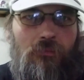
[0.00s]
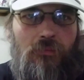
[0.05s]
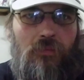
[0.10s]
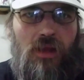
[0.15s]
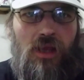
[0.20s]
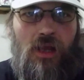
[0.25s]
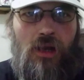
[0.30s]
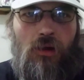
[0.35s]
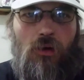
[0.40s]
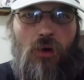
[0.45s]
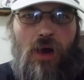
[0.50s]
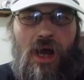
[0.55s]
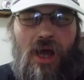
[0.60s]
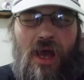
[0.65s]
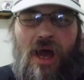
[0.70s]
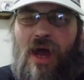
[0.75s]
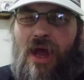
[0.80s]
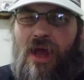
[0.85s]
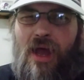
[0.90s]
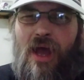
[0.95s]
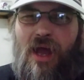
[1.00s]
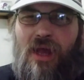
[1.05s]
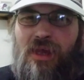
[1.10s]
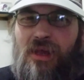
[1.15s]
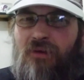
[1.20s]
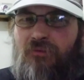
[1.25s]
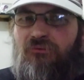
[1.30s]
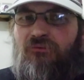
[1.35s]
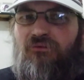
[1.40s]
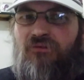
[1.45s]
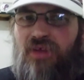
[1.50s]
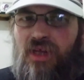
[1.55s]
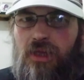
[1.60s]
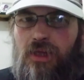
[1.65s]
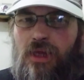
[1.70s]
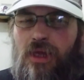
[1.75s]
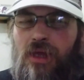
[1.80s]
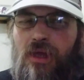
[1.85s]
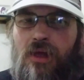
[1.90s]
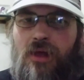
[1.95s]
You know, I, I, I can feel
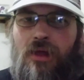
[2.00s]
it.